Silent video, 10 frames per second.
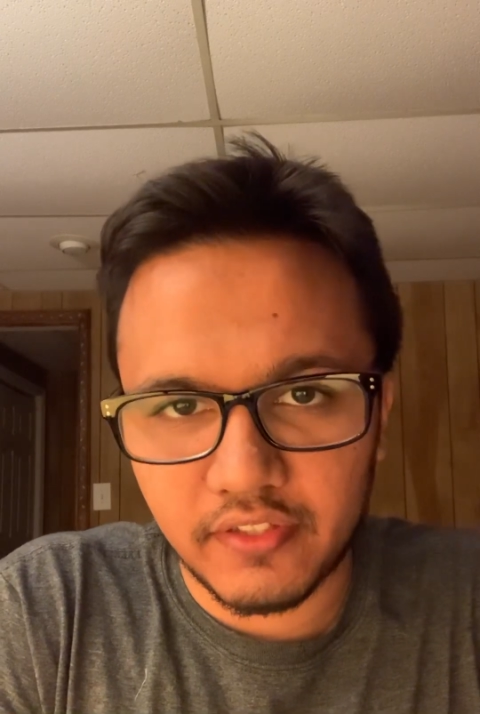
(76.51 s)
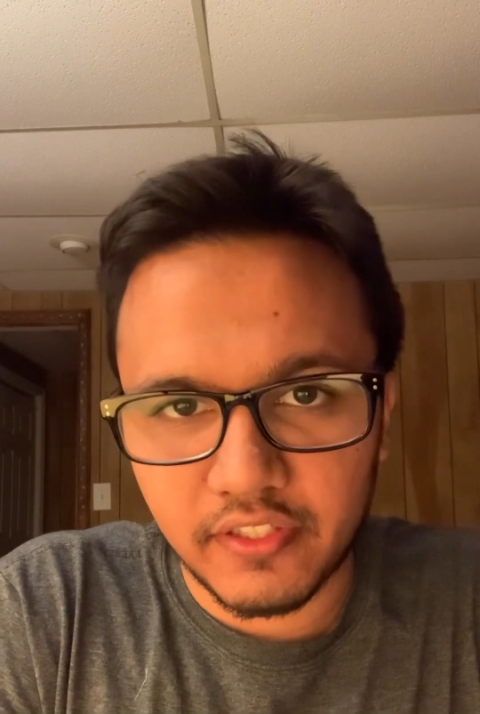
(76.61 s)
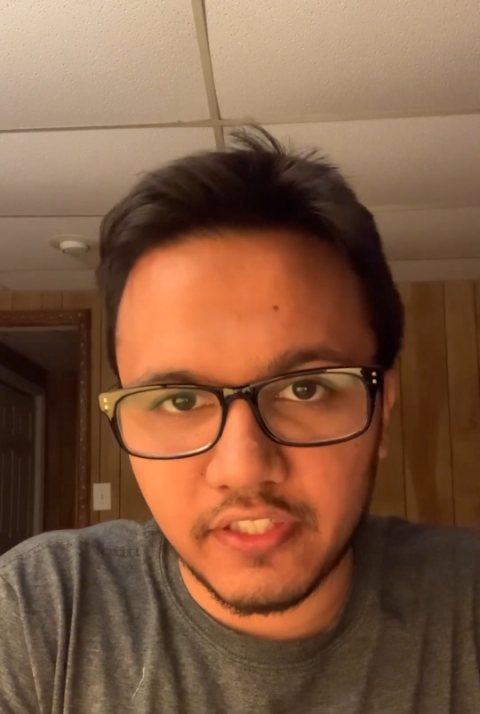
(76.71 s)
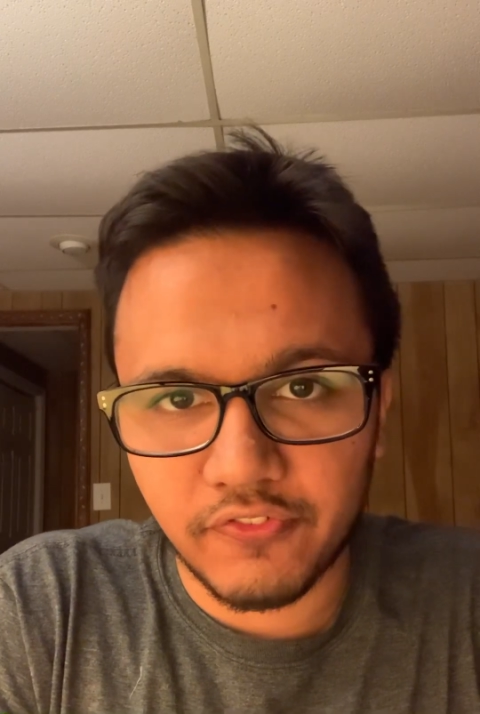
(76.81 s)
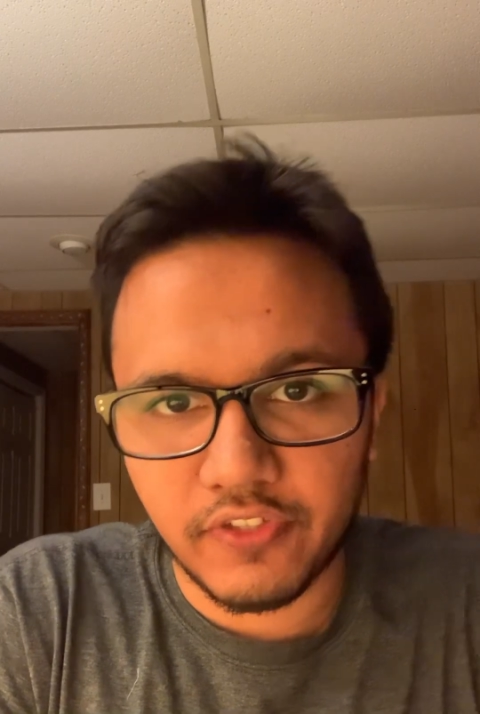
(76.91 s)
it
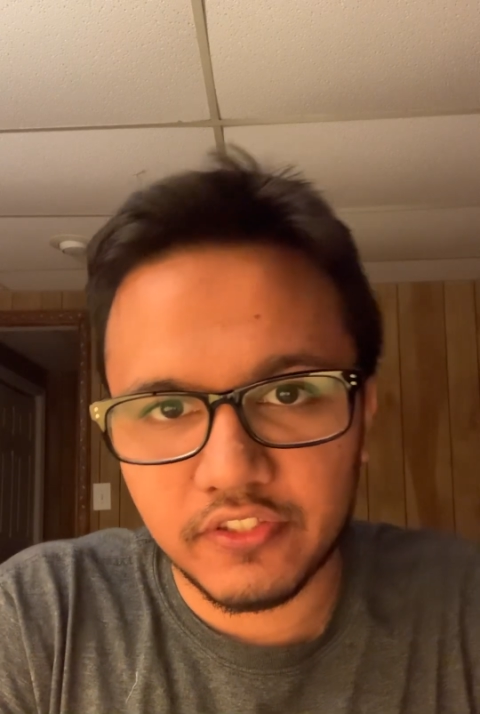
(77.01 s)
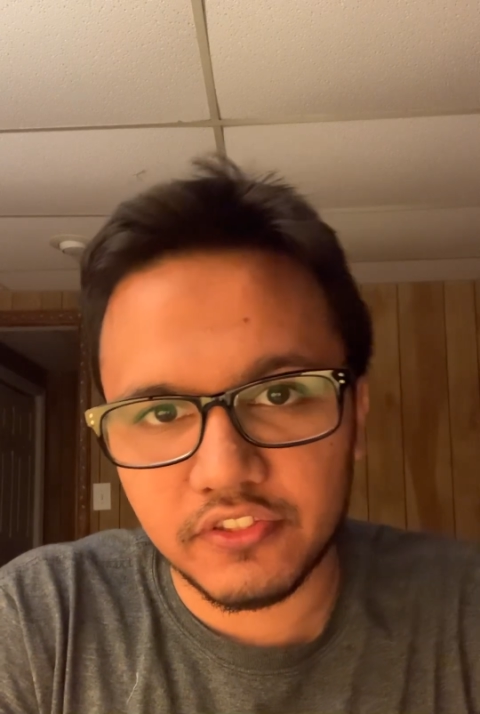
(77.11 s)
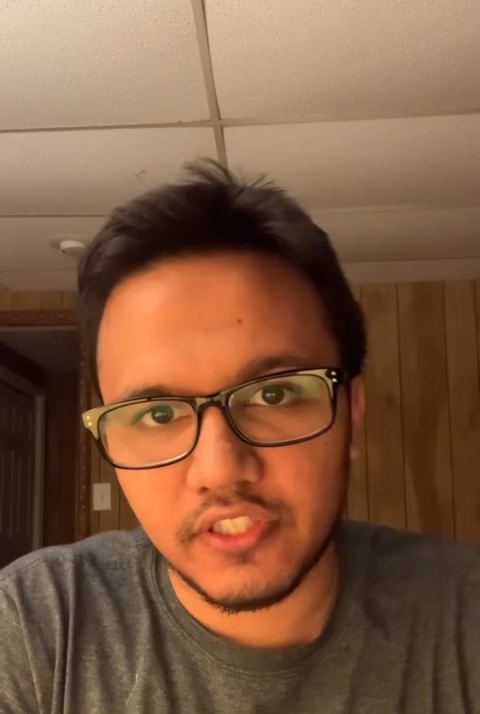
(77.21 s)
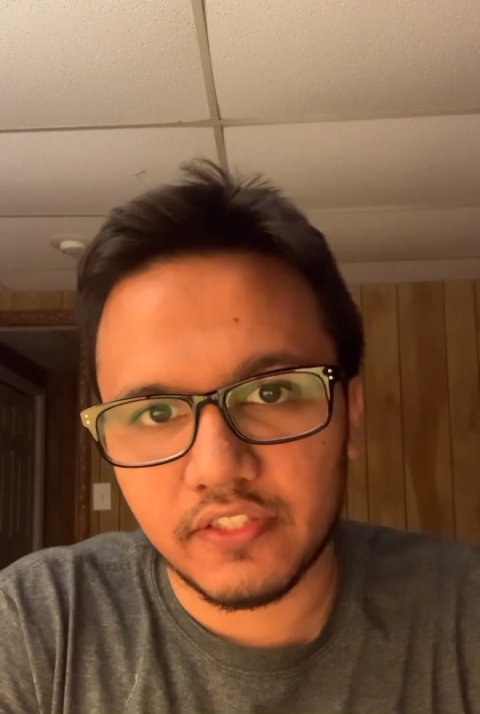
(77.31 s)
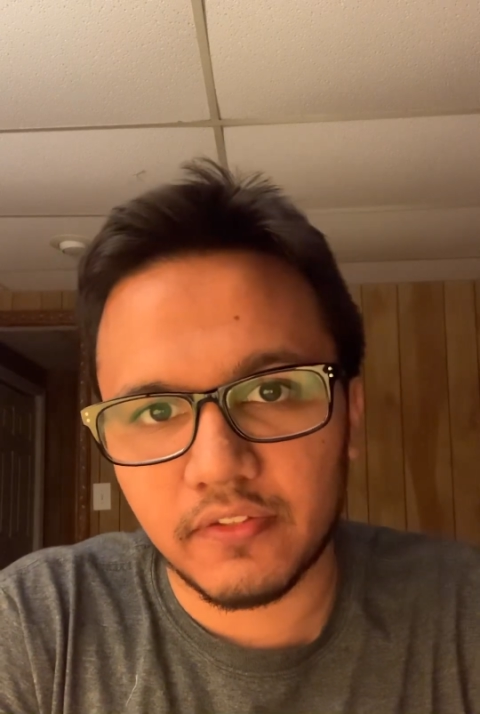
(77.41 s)

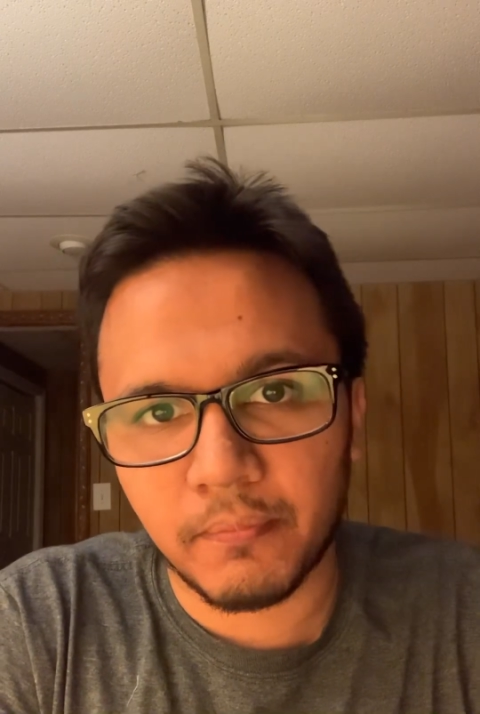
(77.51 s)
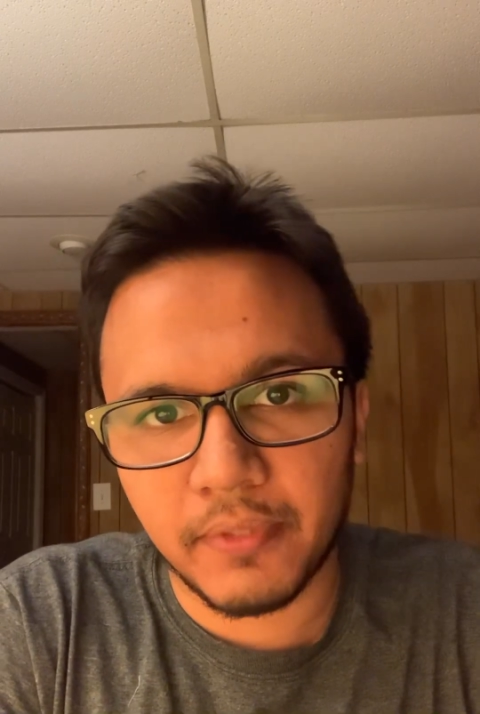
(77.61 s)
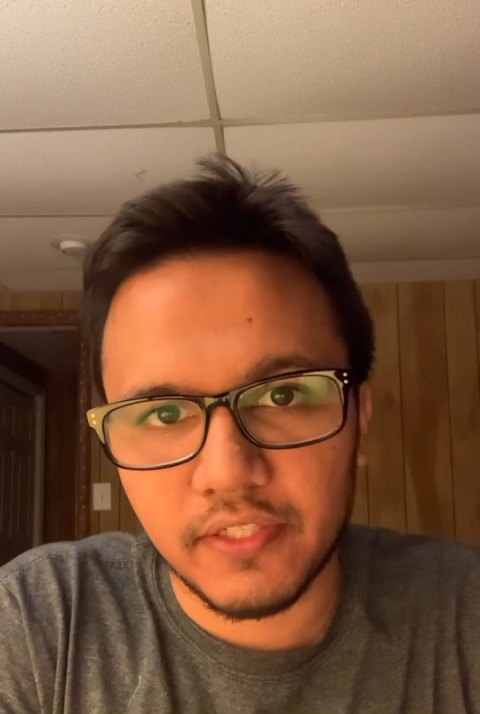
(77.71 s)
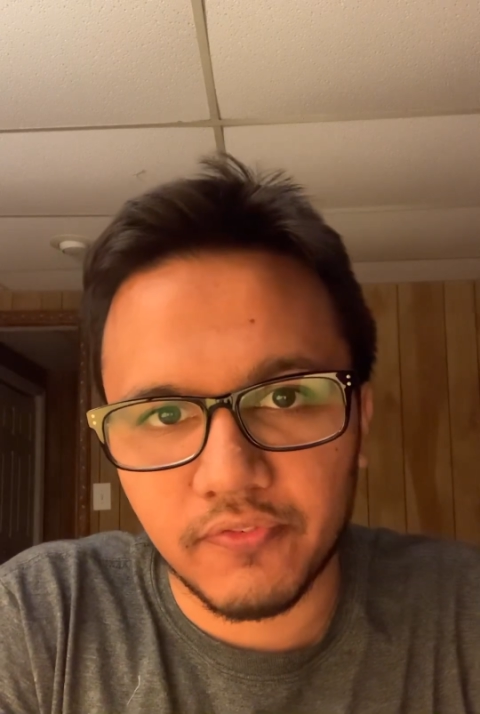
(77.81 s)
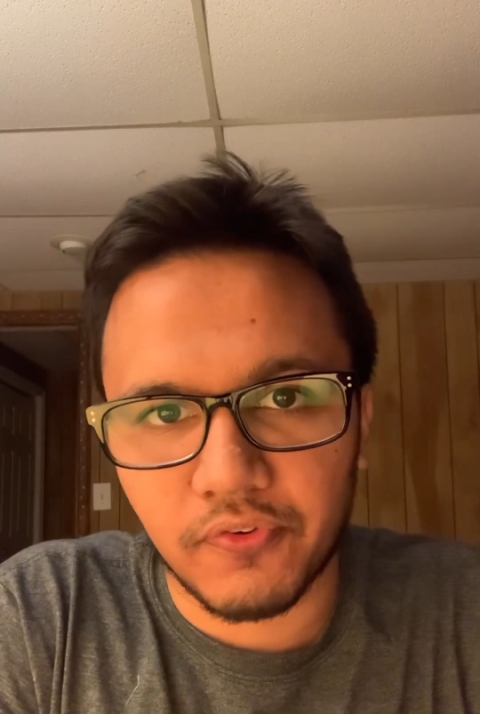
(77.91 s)
differentiates a
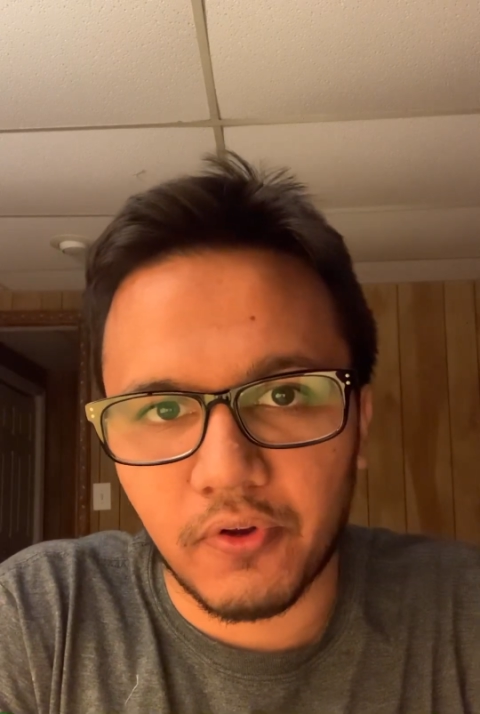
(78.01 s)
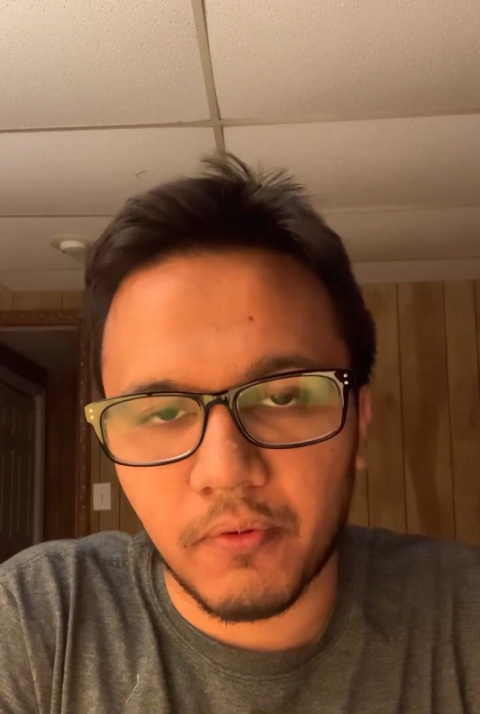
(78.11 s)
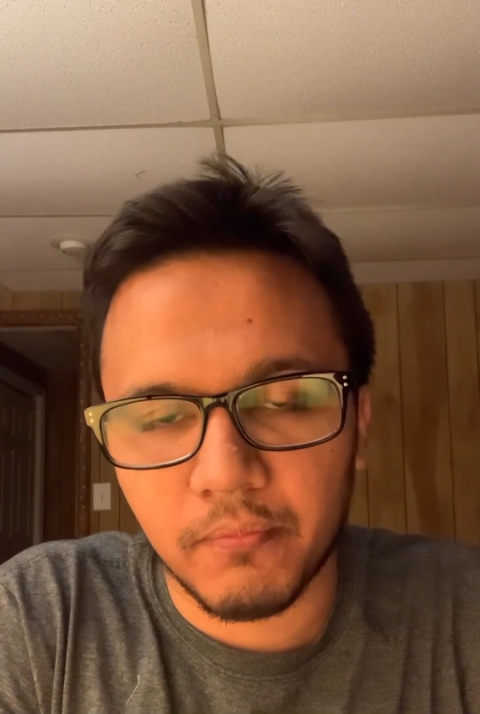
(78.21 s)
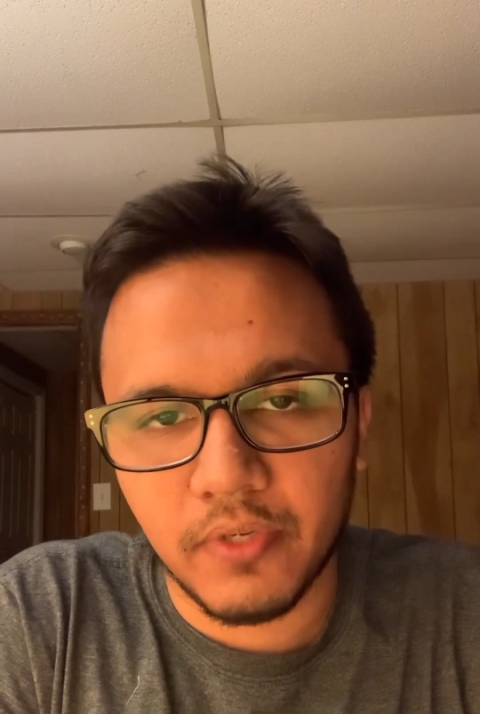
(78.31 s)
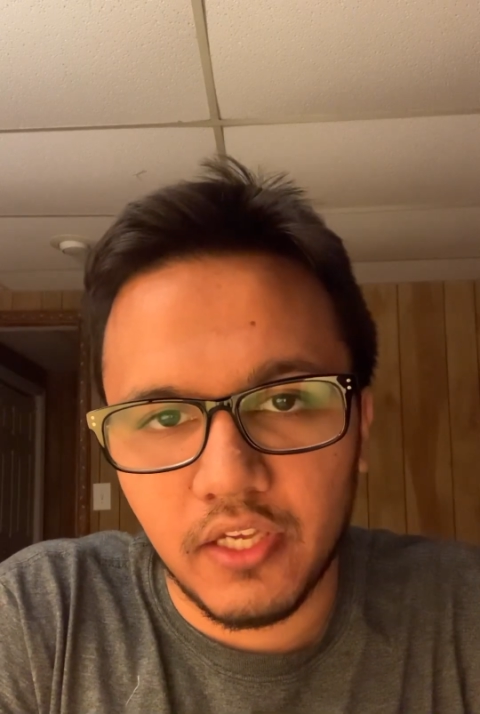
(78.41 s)
bit
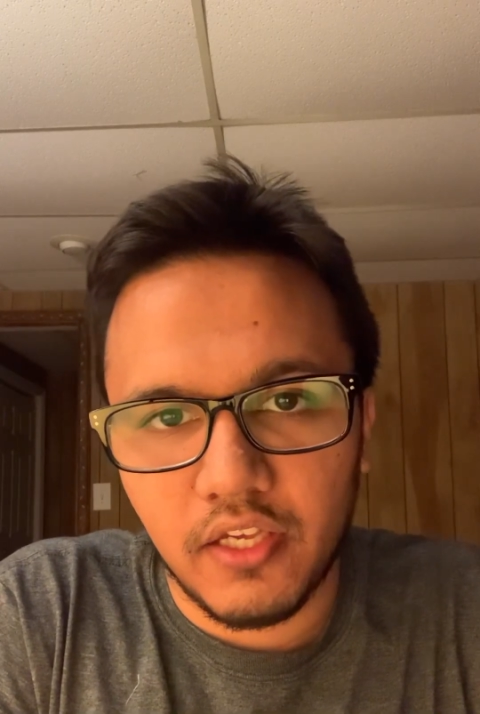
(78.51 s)
from